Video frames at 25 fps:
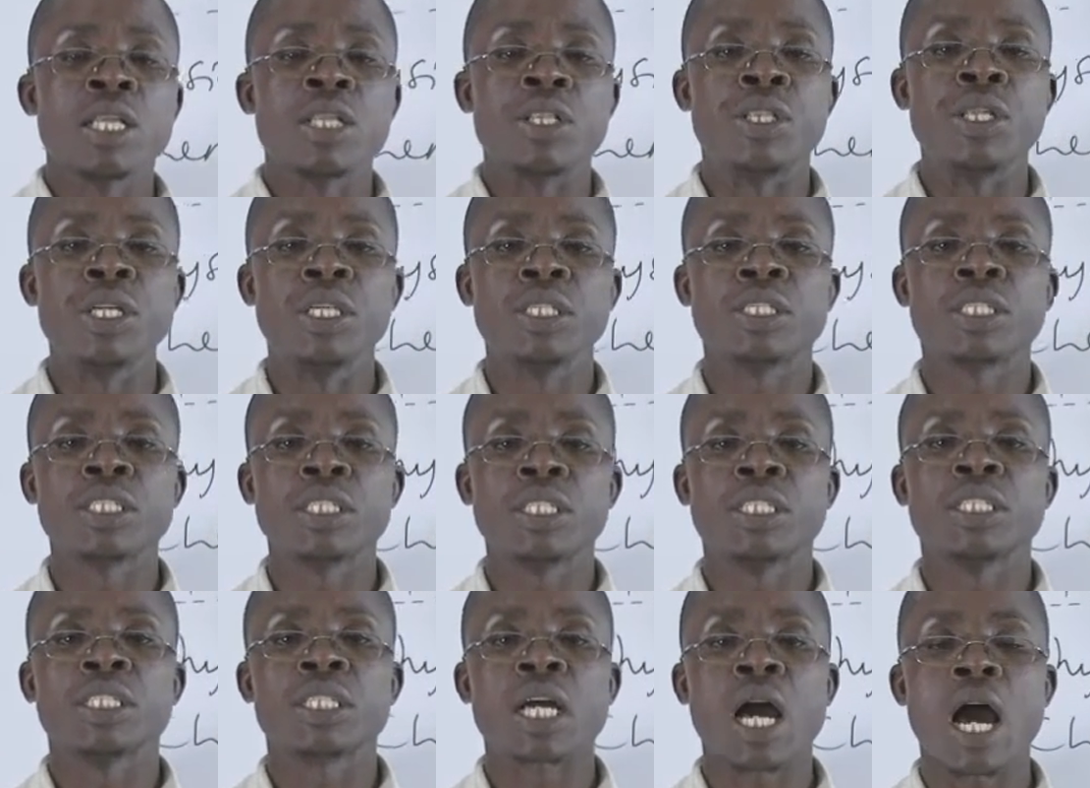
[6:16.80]
this
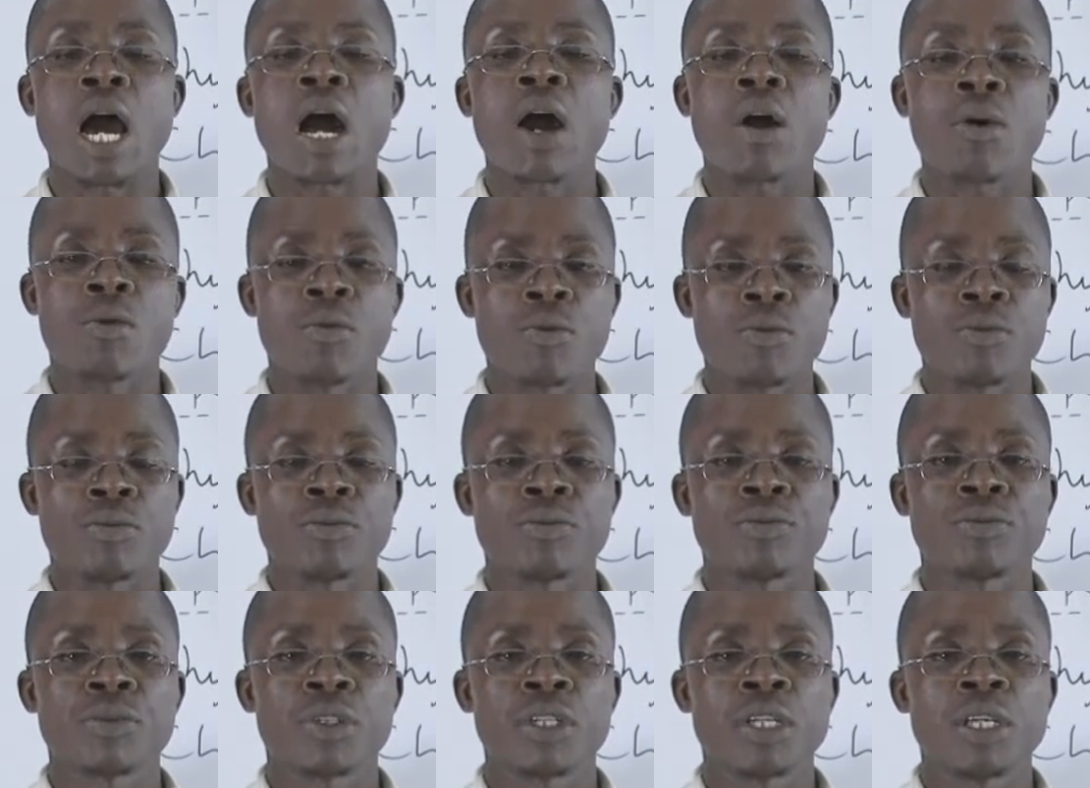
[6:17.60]
is how
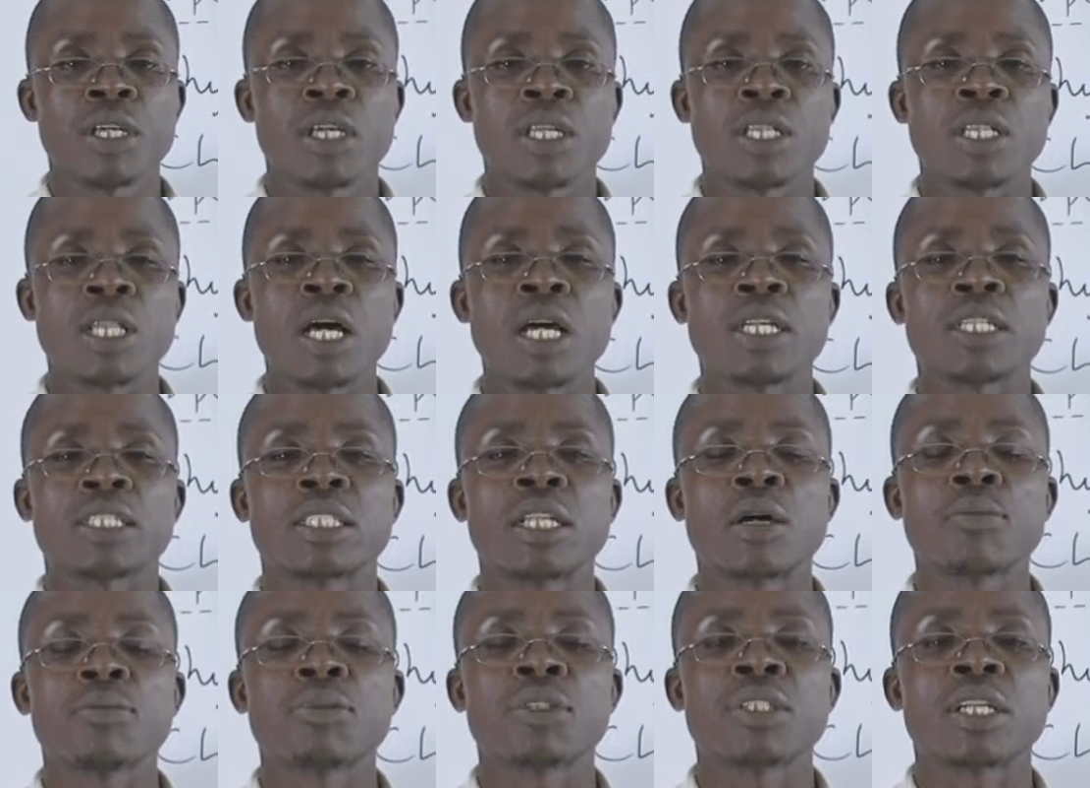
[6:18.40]
that
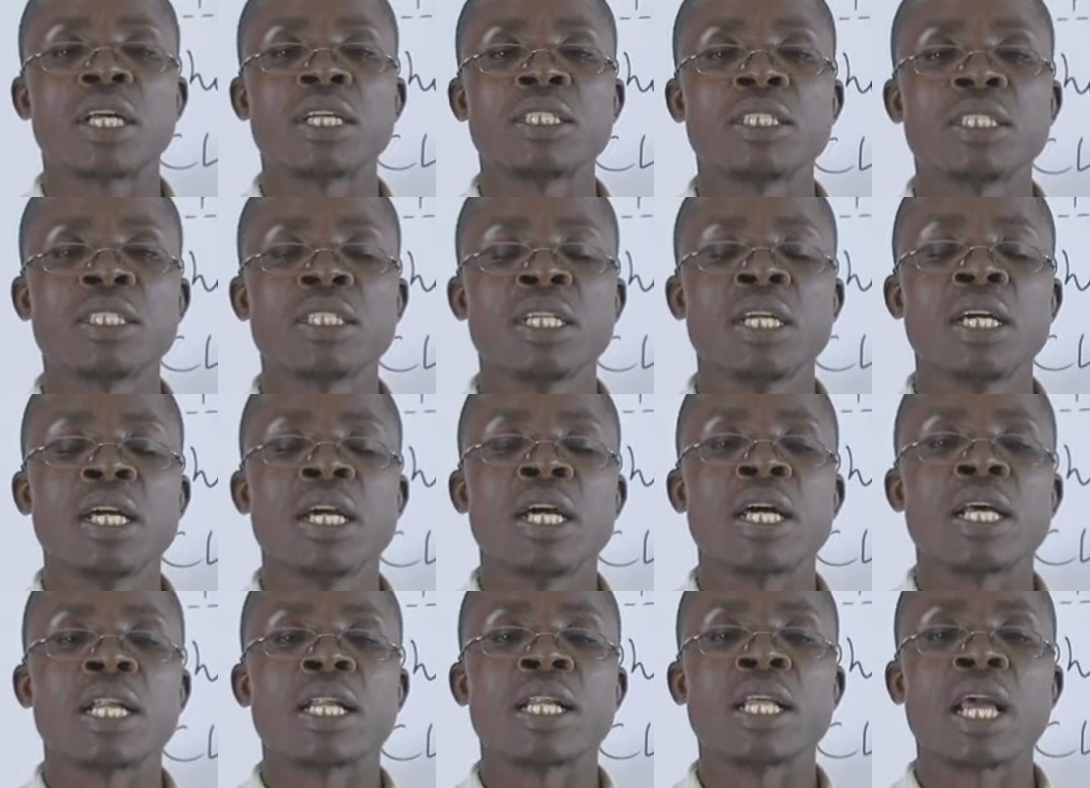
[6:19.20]
substance
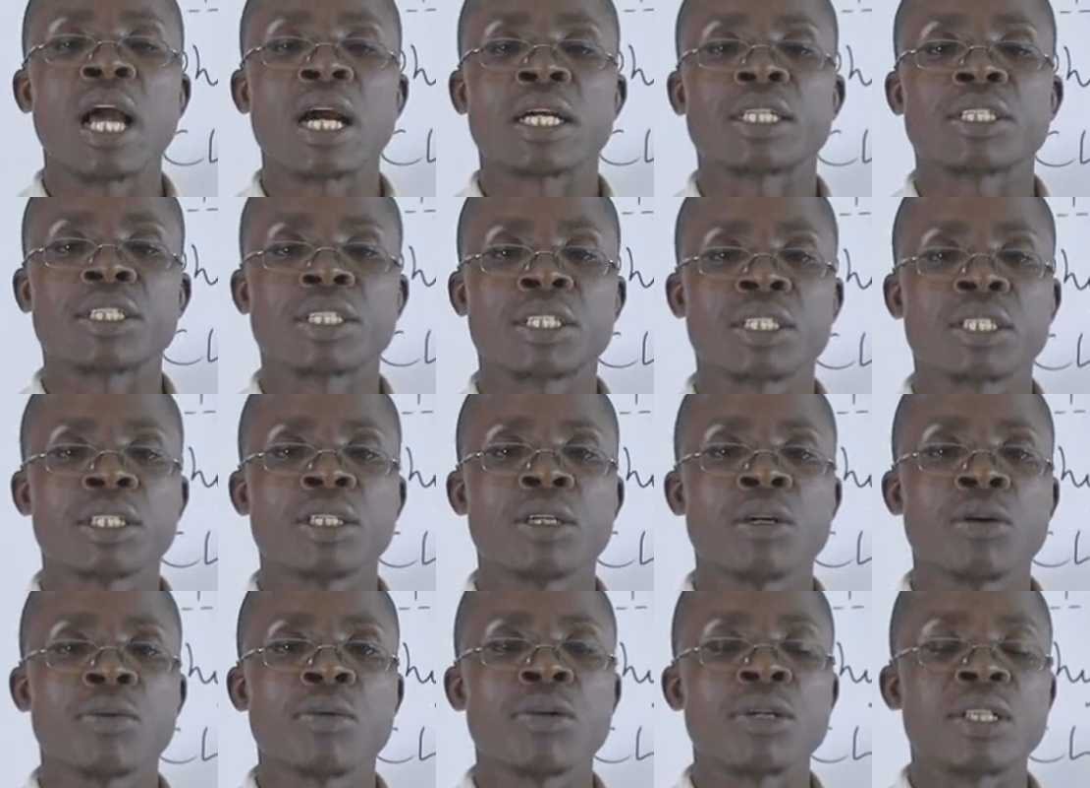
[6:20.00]
reacts
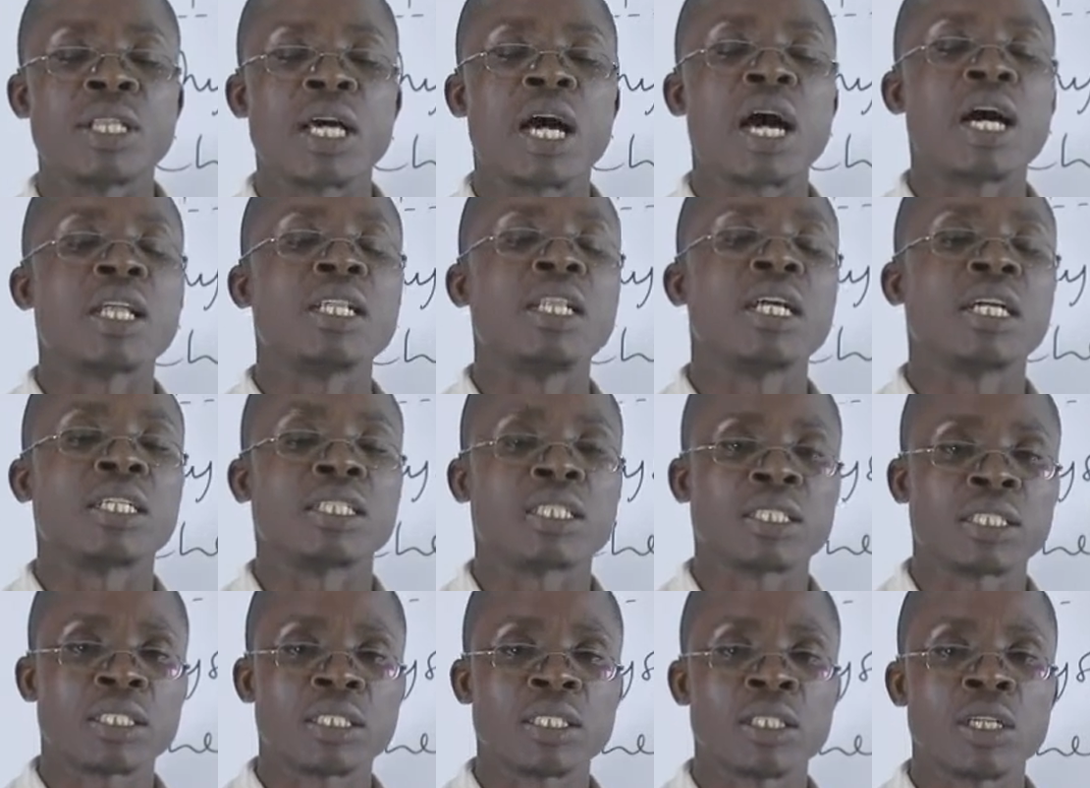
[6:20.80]
with
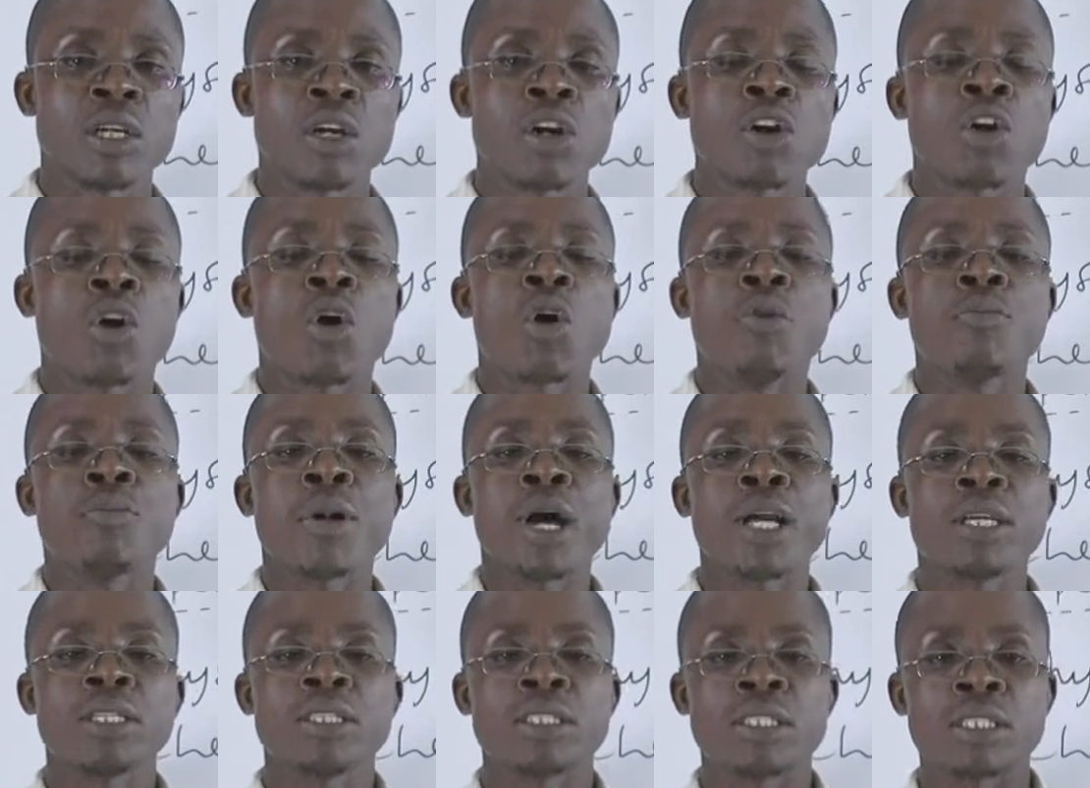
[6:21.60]
others,
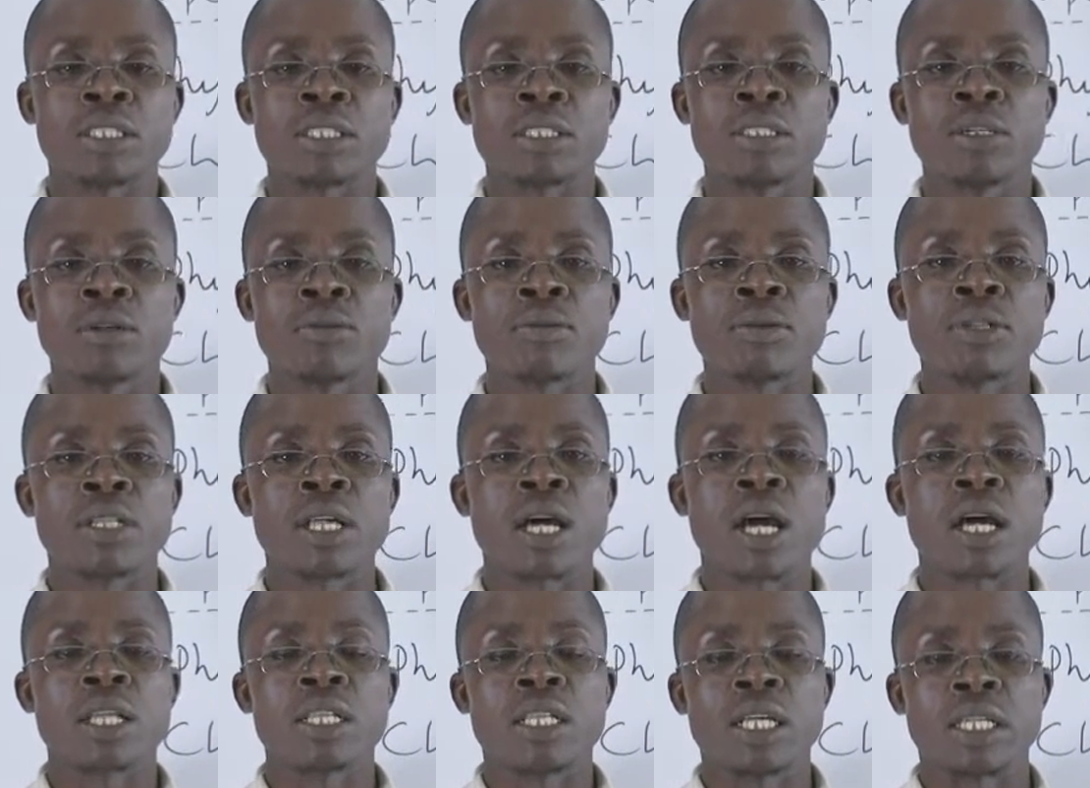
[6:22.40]
combines with
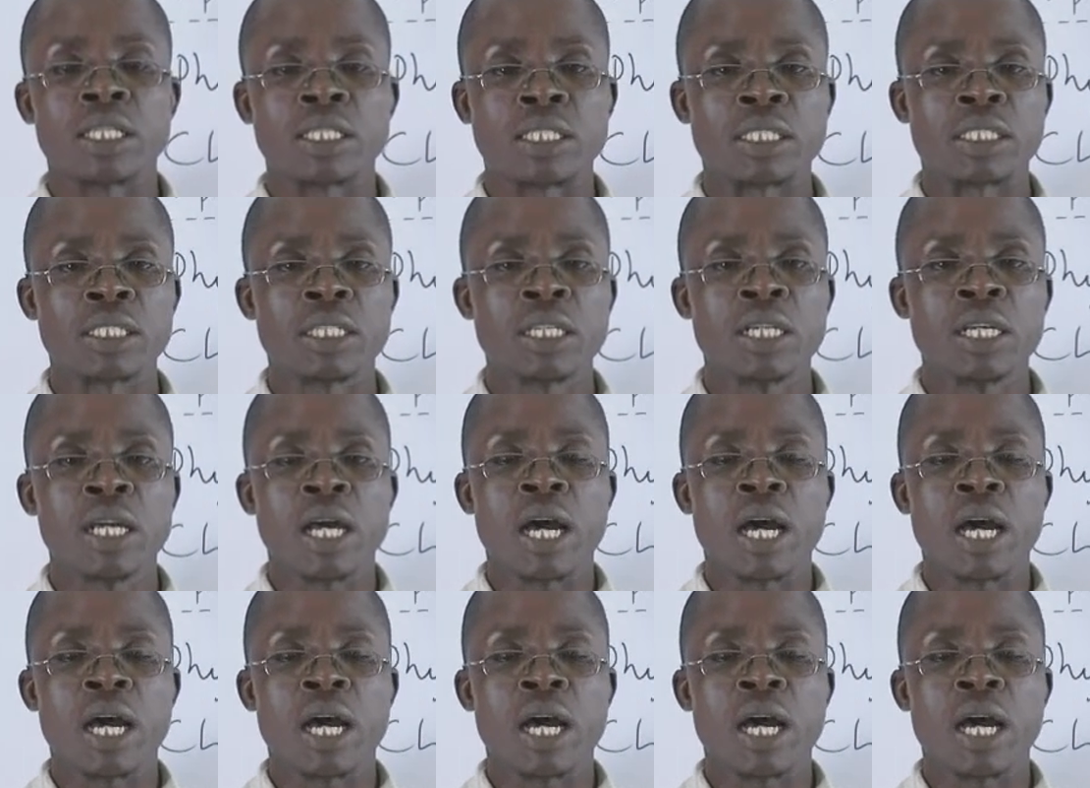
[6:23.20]
others.